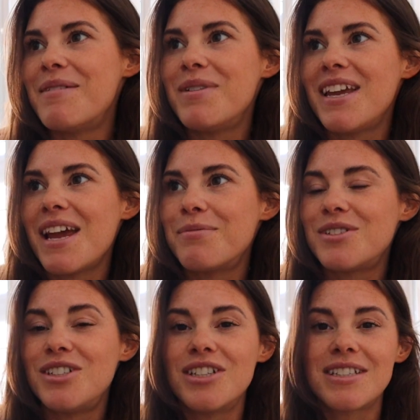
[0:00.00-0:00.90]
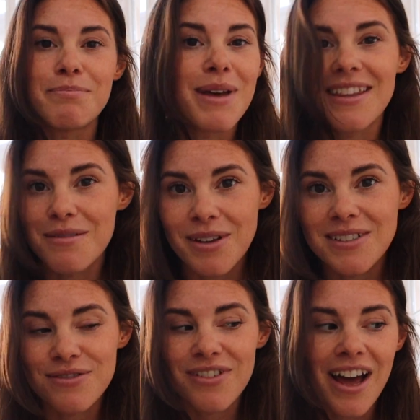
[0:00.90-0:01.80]
and being able to just make the
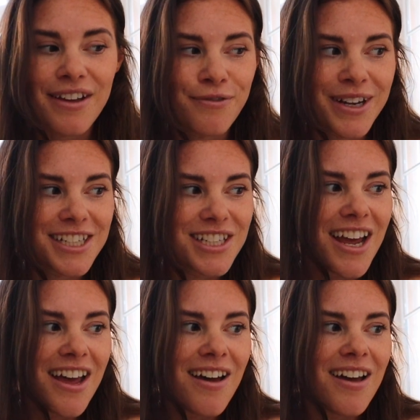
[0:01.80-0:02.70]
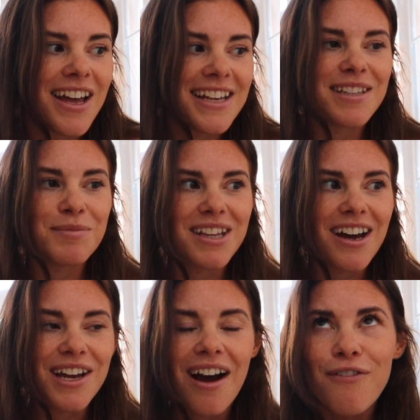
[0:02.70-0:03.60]
most of life, which is something
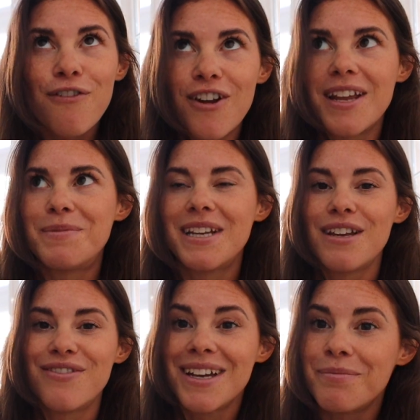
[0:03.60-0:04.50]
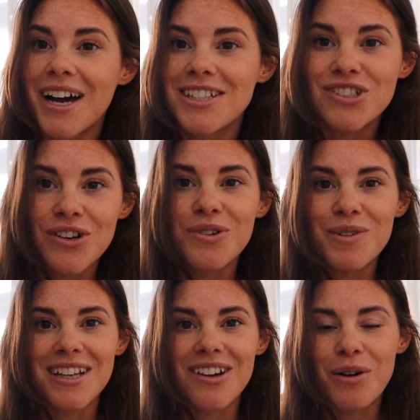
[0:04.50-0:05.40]
that I fully believe in, but I struggle
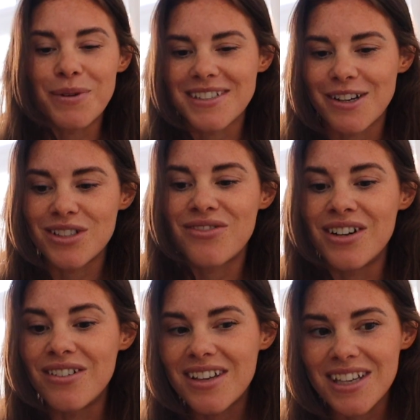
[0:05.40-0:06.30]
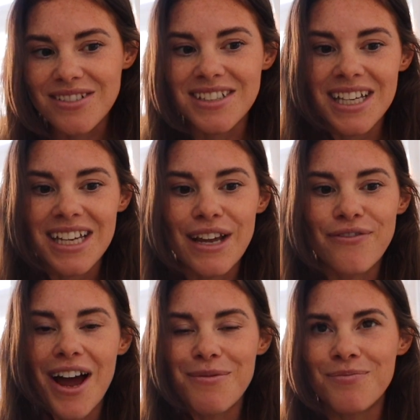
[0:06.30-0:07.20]
with a lot because I always feel guilty
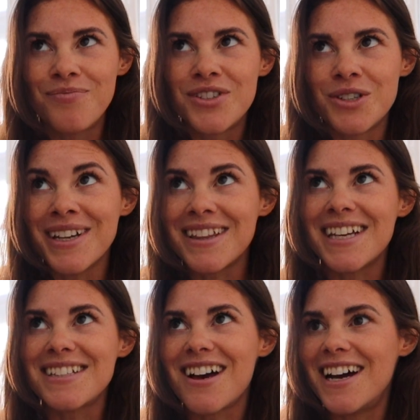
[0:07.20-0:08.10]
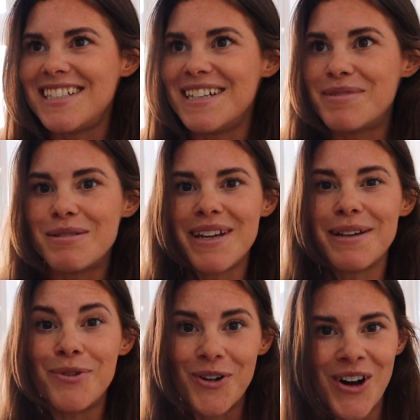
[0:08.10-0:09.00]
if I'm doing things that I deem to
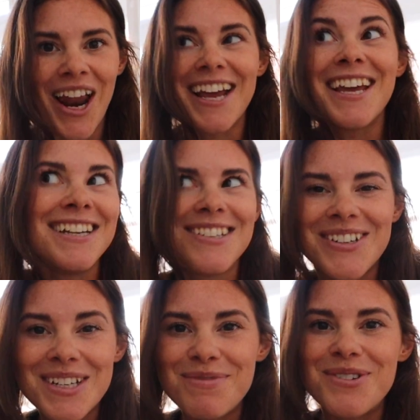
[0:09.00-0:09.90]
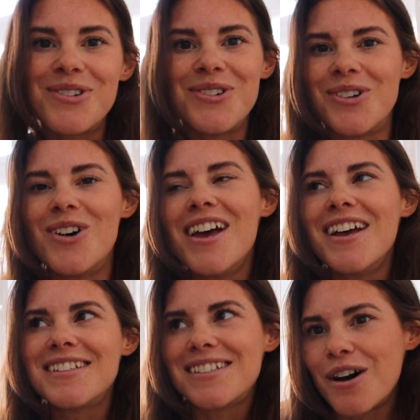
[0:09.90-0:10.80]
be more like enjoyable or
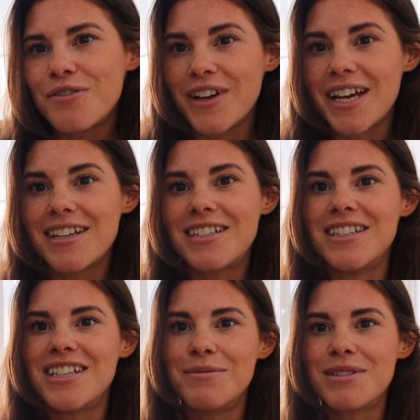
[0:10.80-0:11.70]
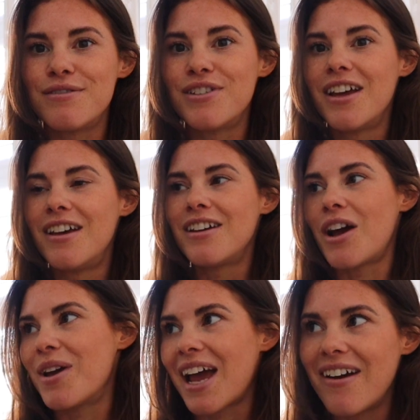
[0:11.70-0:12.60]
selfish in terms of
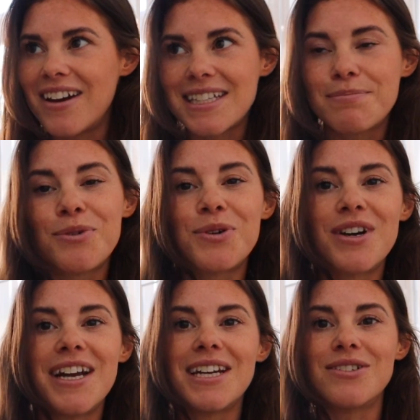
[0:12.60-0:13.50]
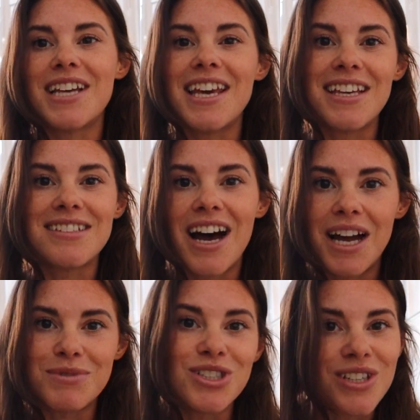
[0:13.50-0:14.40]
going out and exploring or taking
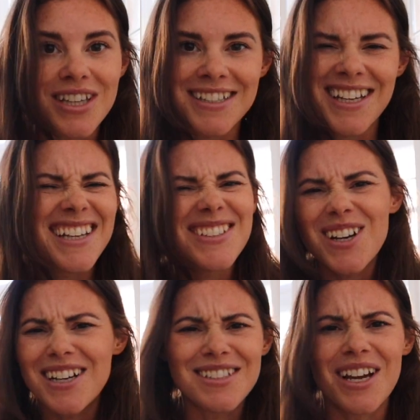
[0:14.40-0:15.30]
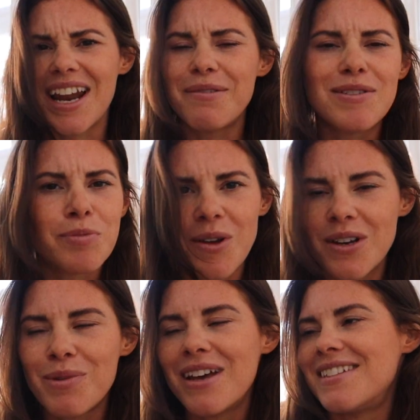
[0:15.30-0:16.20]
time to do things. As you guys know, like we've
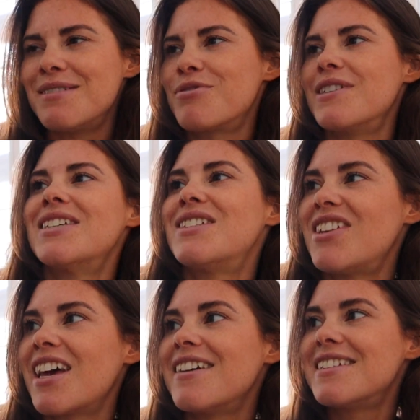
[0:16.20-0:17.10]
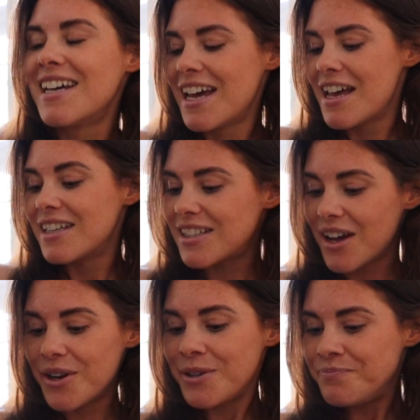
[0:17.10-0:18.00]
spoken about this in previous videos. So
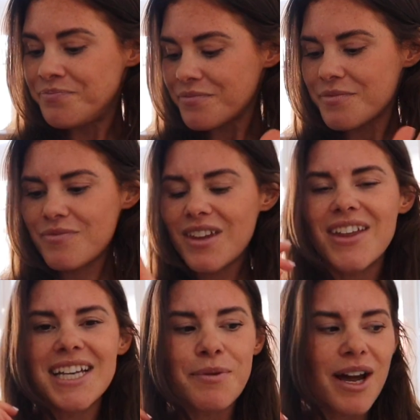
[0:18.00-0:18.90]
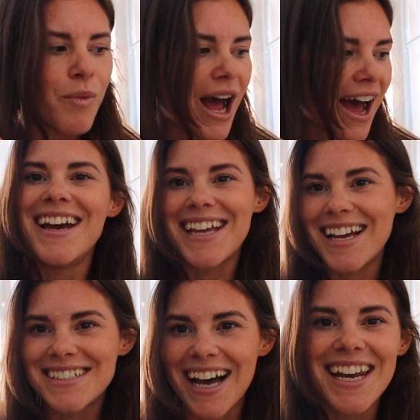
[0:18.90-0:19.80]
that's what I wear.
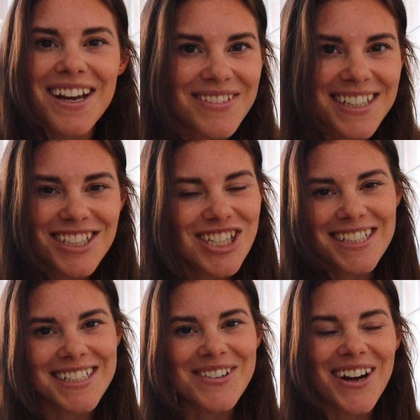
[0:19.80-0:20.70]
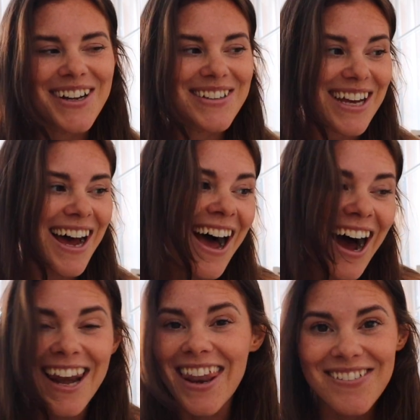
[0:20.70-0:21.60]
Yes, I love these cheesy quotes.
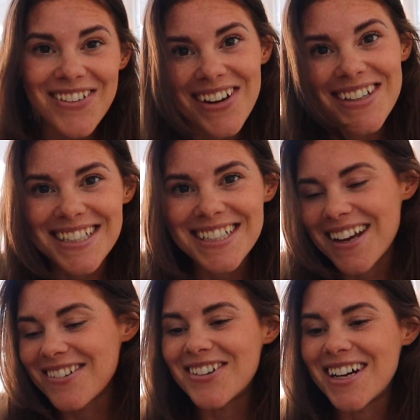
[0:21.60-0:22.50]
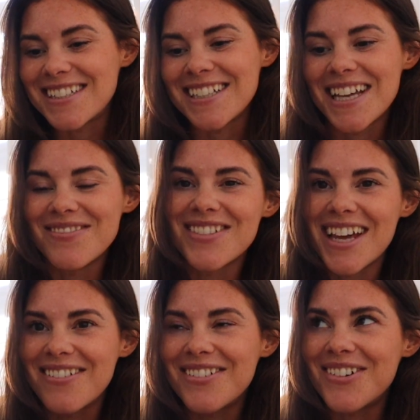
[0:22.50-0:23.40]
I love quotes in general. I just think
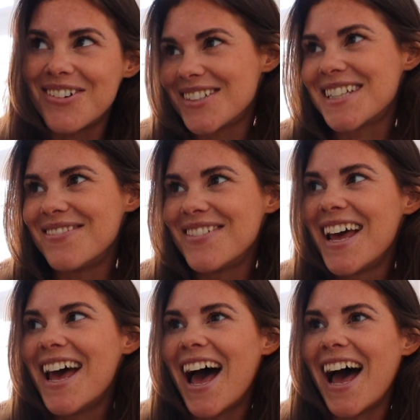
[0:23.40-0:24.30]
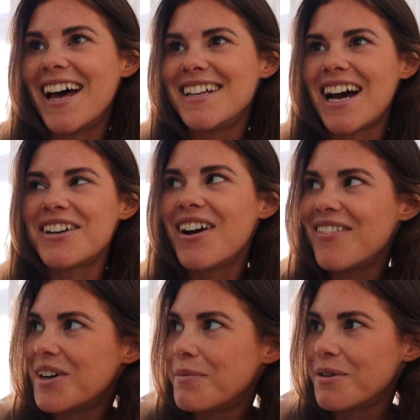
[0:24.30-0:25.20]
they're awesome. And I don't
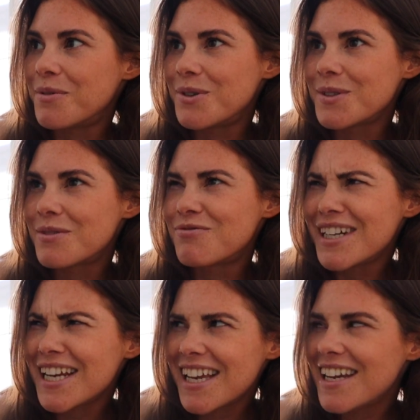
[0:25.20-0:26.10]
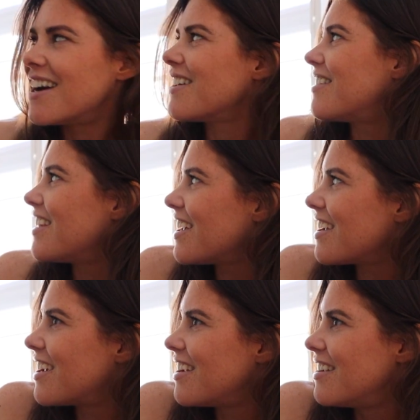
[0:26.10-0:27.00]
have any on my walls really, I don't
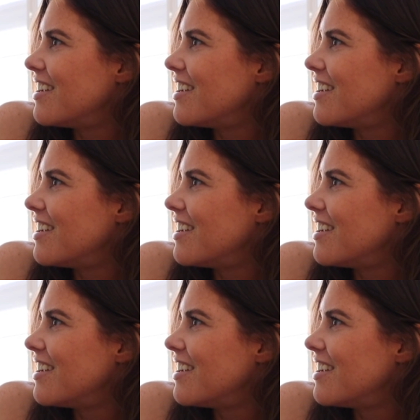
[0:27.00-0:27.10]
think.